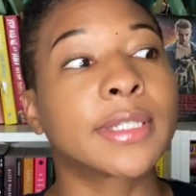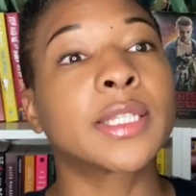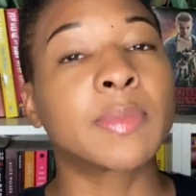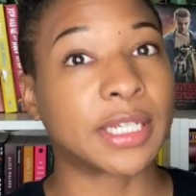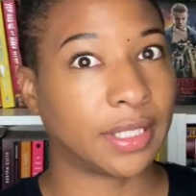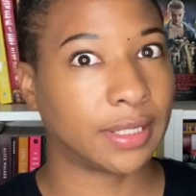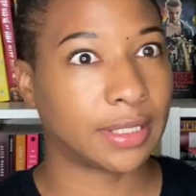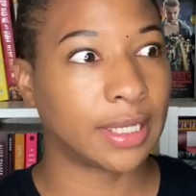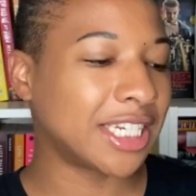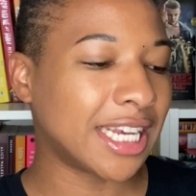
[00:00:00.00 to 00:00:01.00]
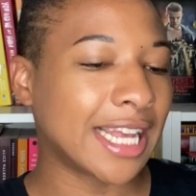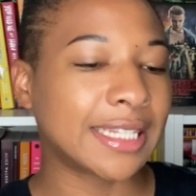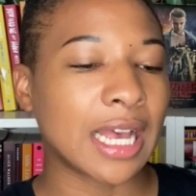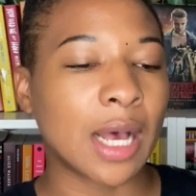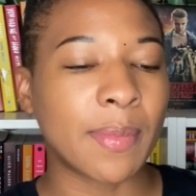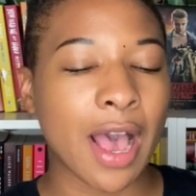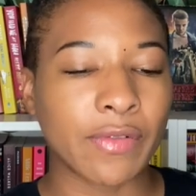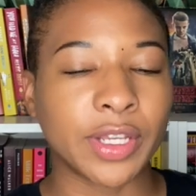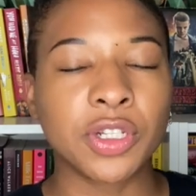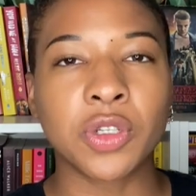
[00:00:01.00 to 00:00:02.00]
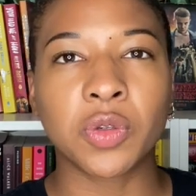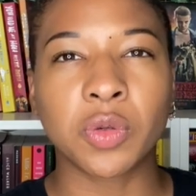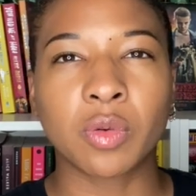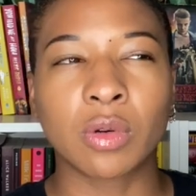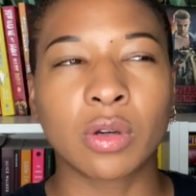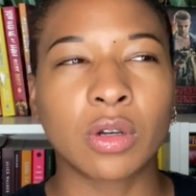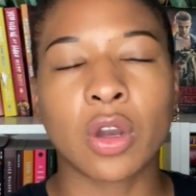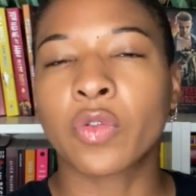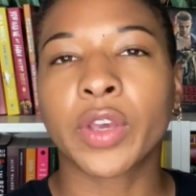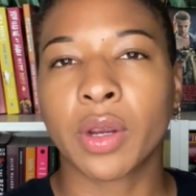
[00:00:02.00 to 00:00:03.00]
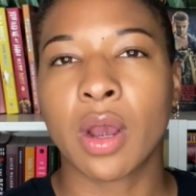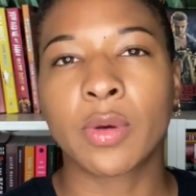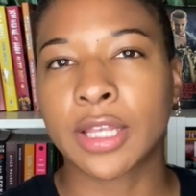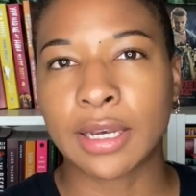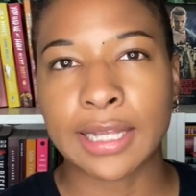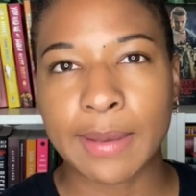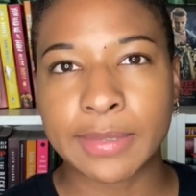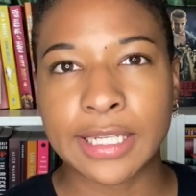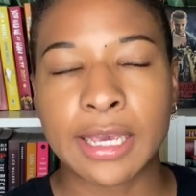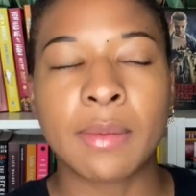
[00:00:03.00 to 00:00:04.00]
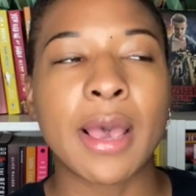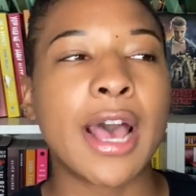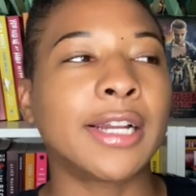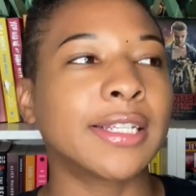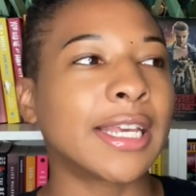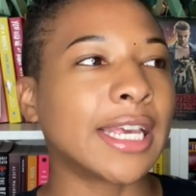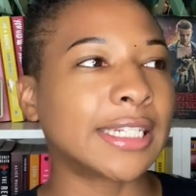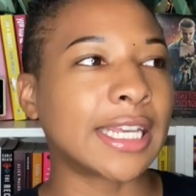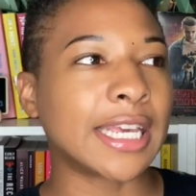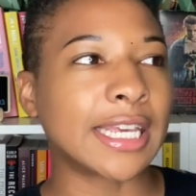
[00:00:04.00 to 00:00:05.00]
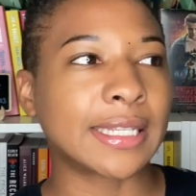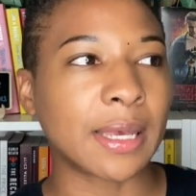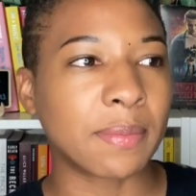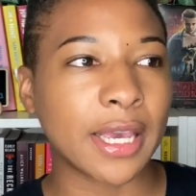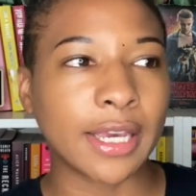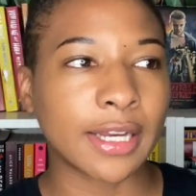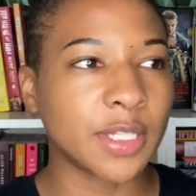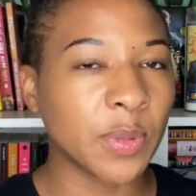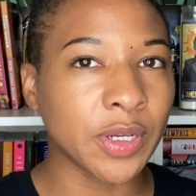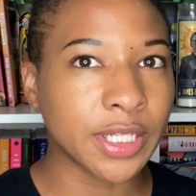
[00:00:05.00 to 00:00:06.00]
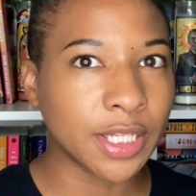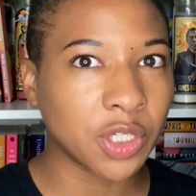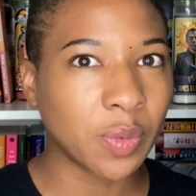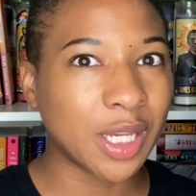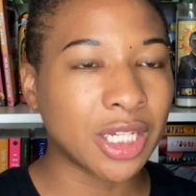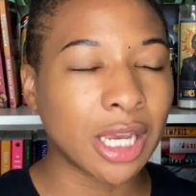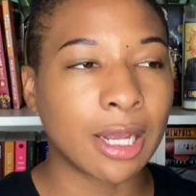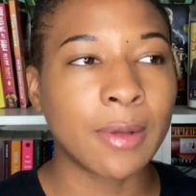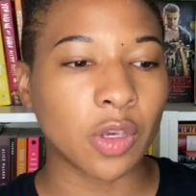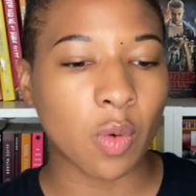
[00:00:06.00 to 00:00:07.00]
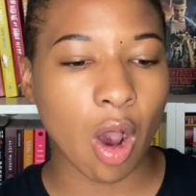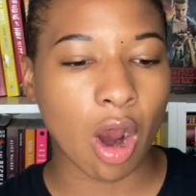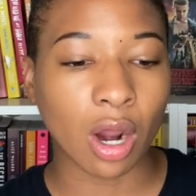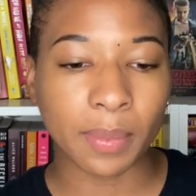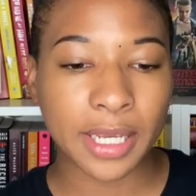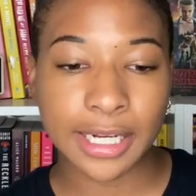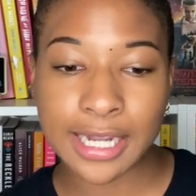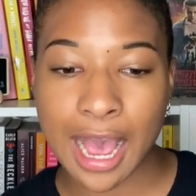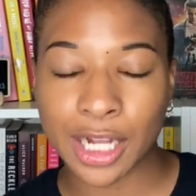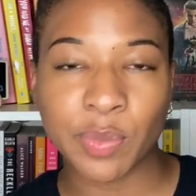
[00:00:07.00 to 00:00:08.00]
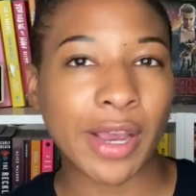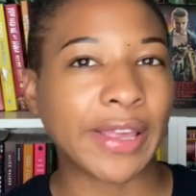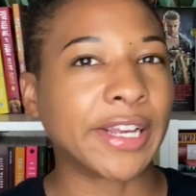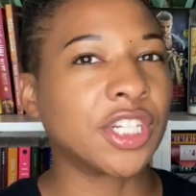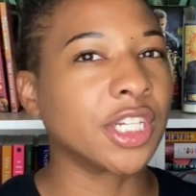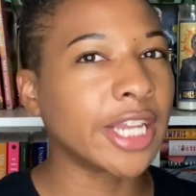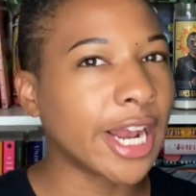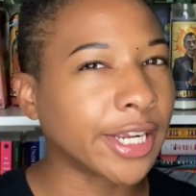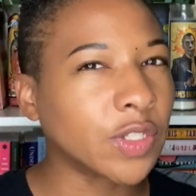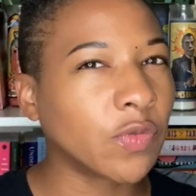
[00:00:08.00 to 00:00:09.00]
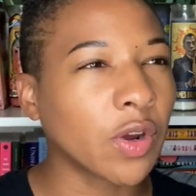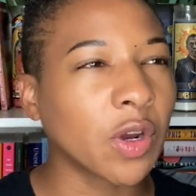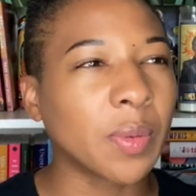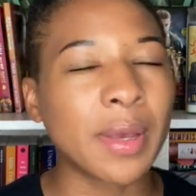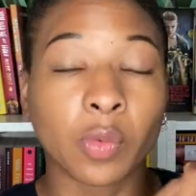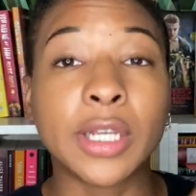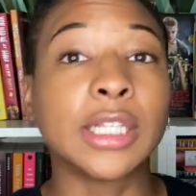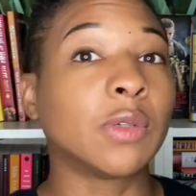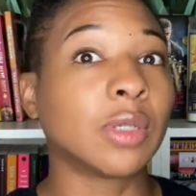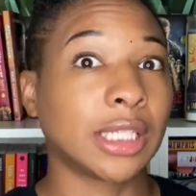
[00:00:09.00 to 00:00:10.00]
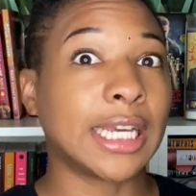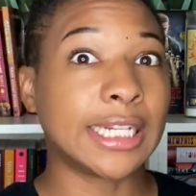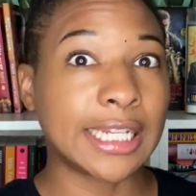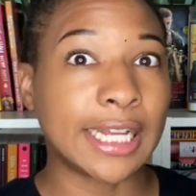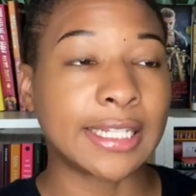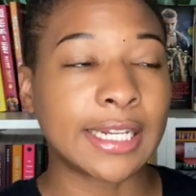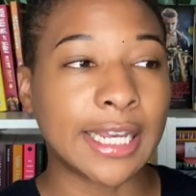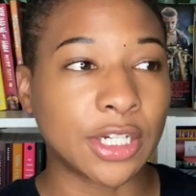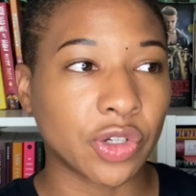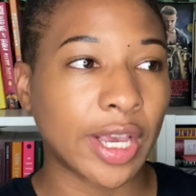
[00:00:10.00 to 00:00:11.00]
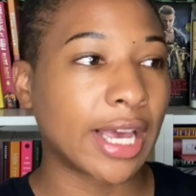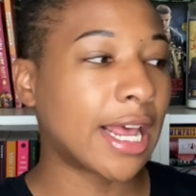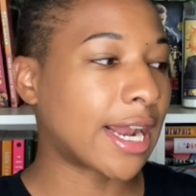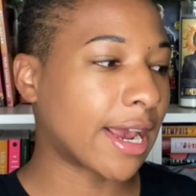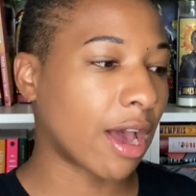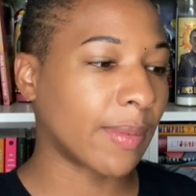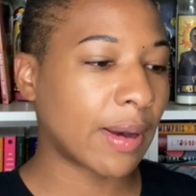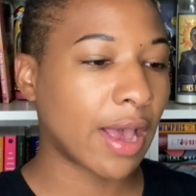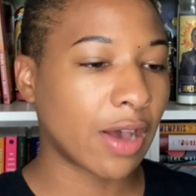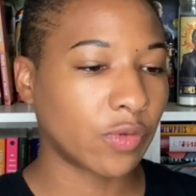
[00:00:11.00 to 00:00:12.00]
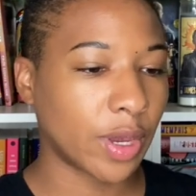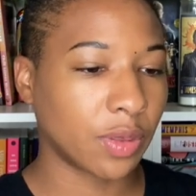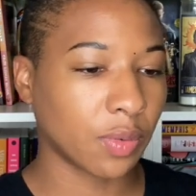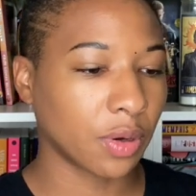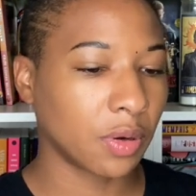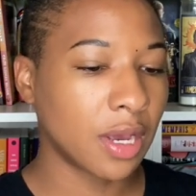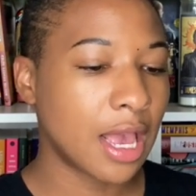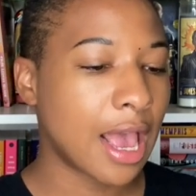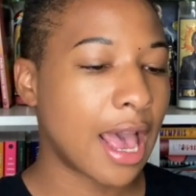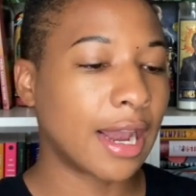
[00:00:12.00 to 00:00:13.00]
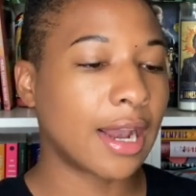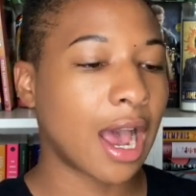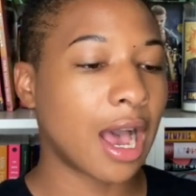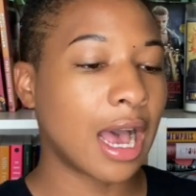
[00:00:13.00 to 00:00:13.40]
suspicious. She ends up having to go figure out what the hell happened to him. And it is a big conspiracy situation. You are being attacked by like a genetics firm. Really, really intense and intricate. And I got about halfway through and